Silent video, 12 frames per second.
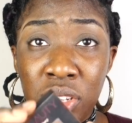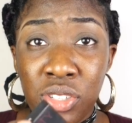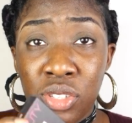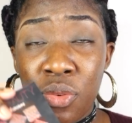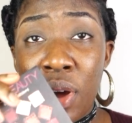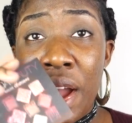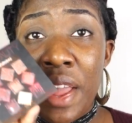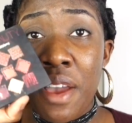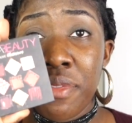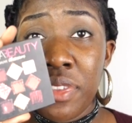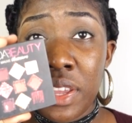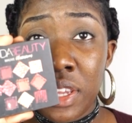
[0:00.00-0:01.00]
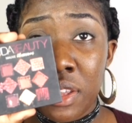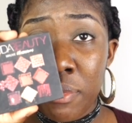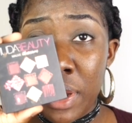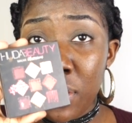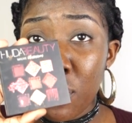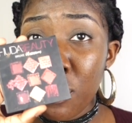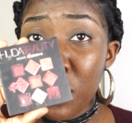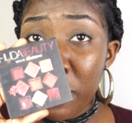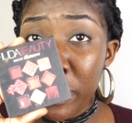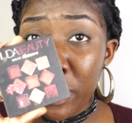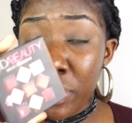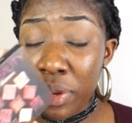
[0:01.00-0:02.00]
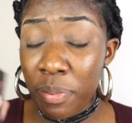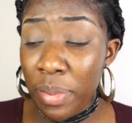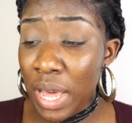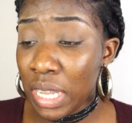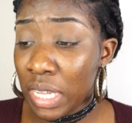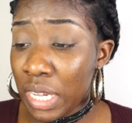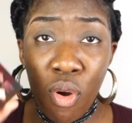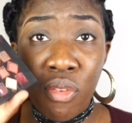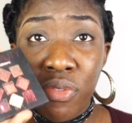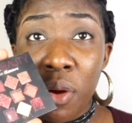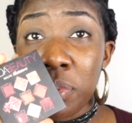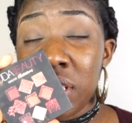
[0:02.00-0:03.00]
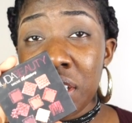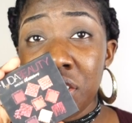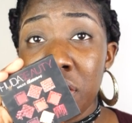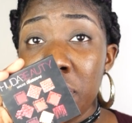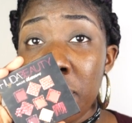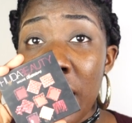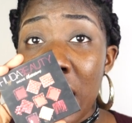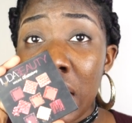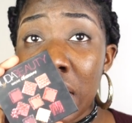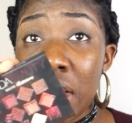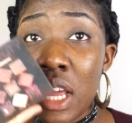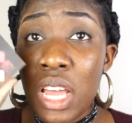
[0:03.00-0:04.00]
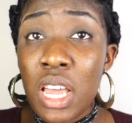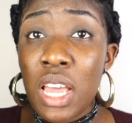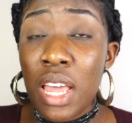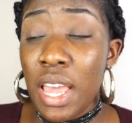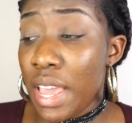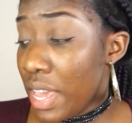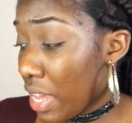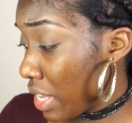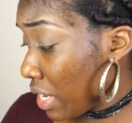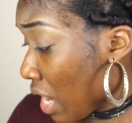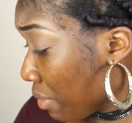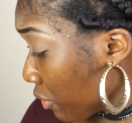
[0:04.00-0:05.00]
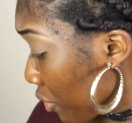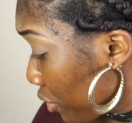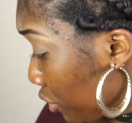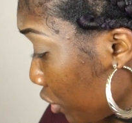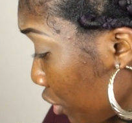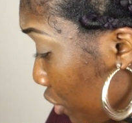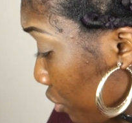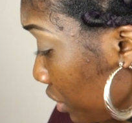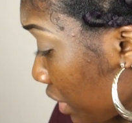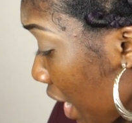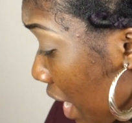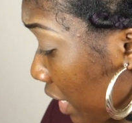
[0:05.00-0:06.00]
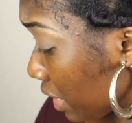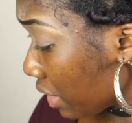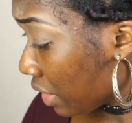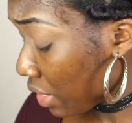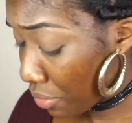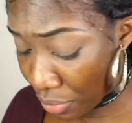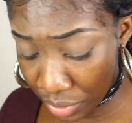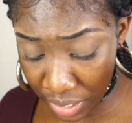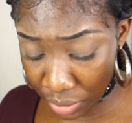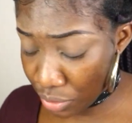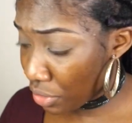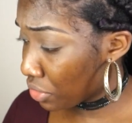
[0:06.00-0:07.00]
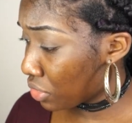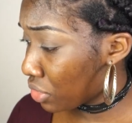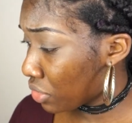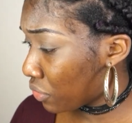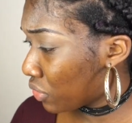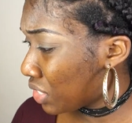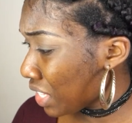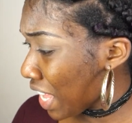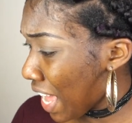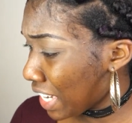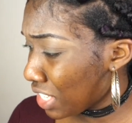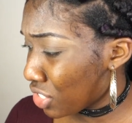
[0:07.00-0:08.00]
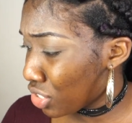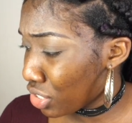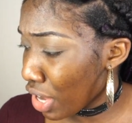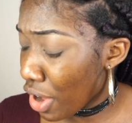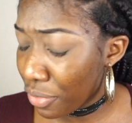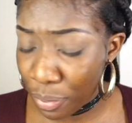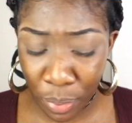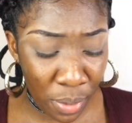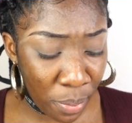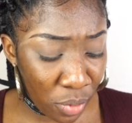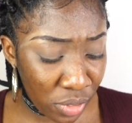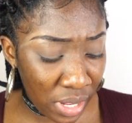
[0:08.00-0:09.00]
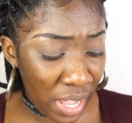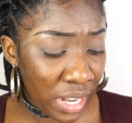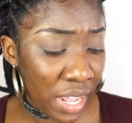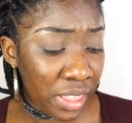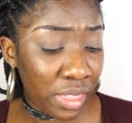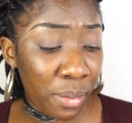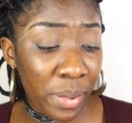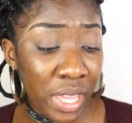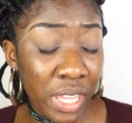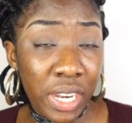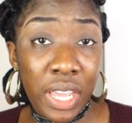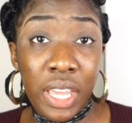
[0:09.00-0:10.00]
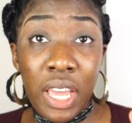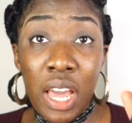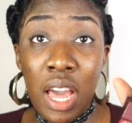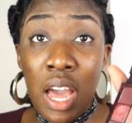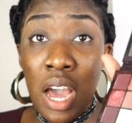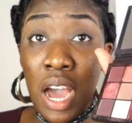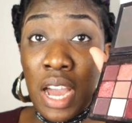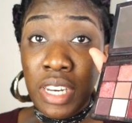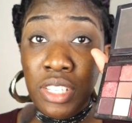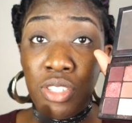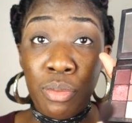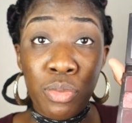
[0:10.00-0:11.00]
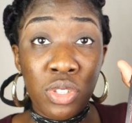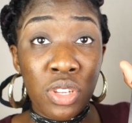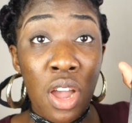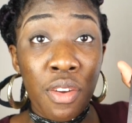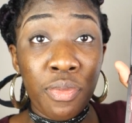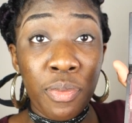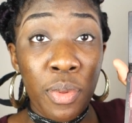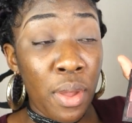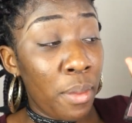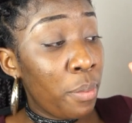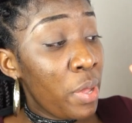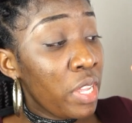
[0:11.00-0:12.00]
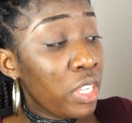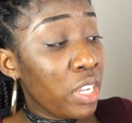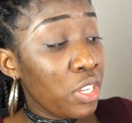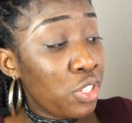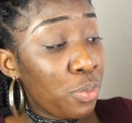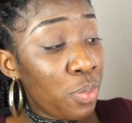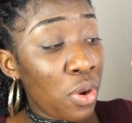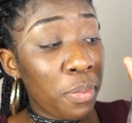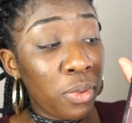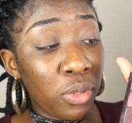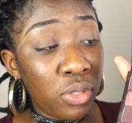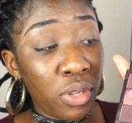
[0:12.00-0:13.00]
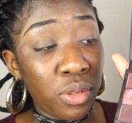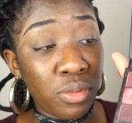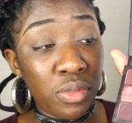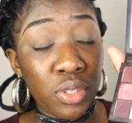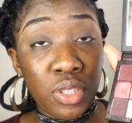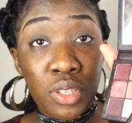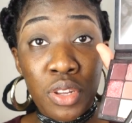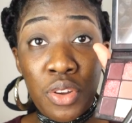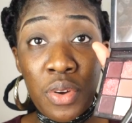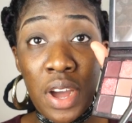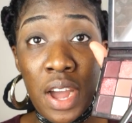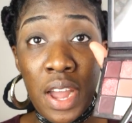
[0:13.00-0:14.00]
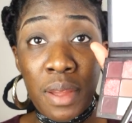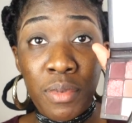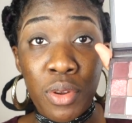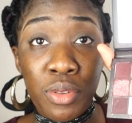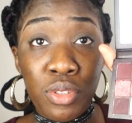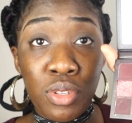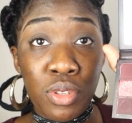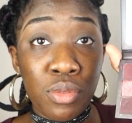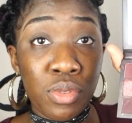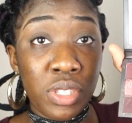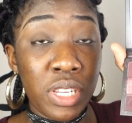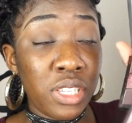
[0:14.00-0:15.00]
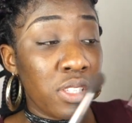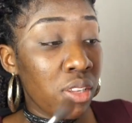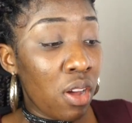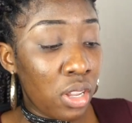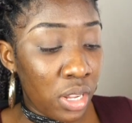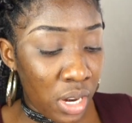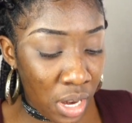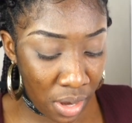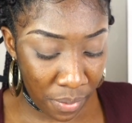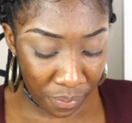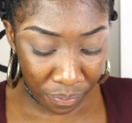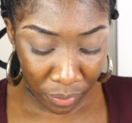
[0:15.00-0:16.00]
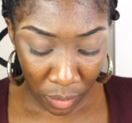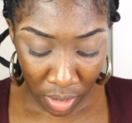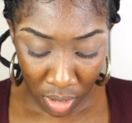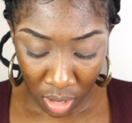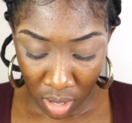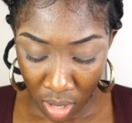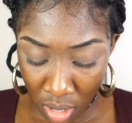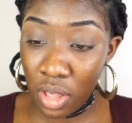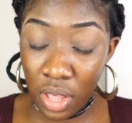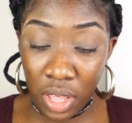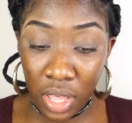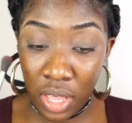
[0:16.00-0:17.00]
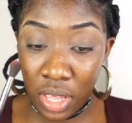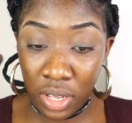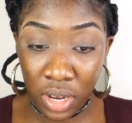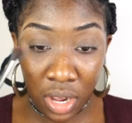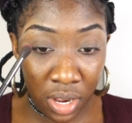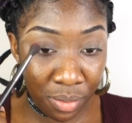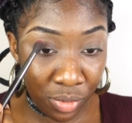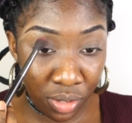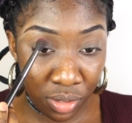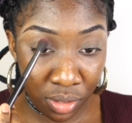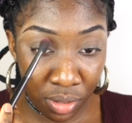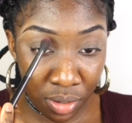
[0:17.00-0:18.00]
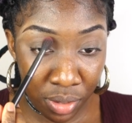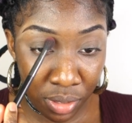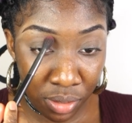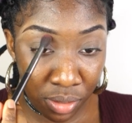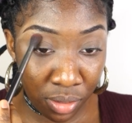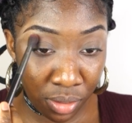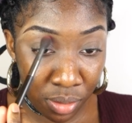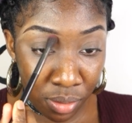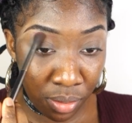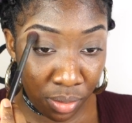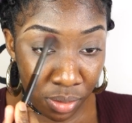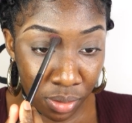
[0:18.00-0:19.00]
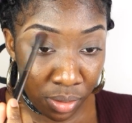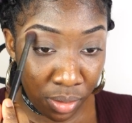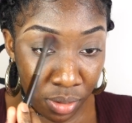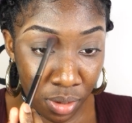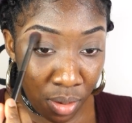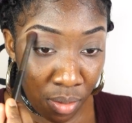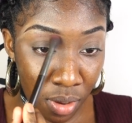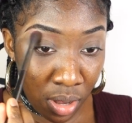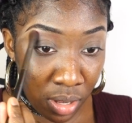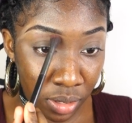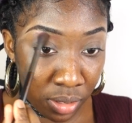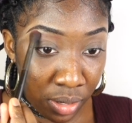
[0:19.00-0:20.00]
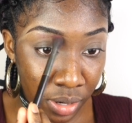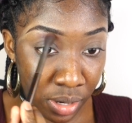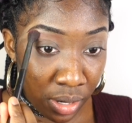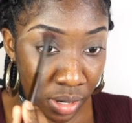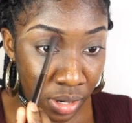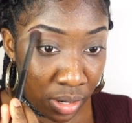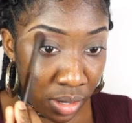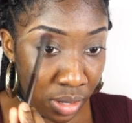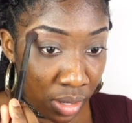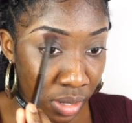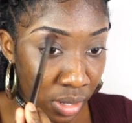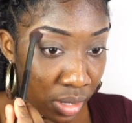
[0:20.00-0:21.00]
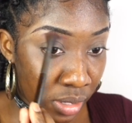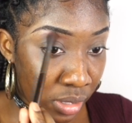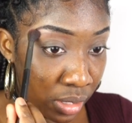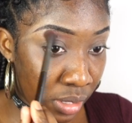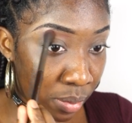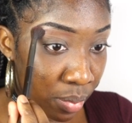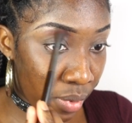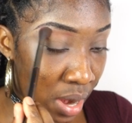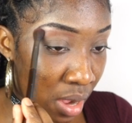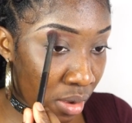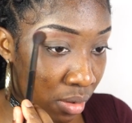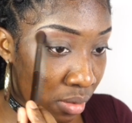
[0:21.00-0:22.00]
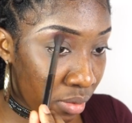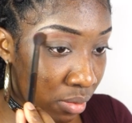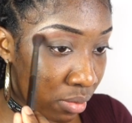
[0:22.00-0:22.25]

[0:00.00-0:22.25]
So I have taken my Huda Beauty palette, both Obsession palette, and I'm going to use that because I couldn't see any soft purples, and at the beginning I need some soft pinkish purple tones. So I'm going to use this color, and I'm just going to go under the brow.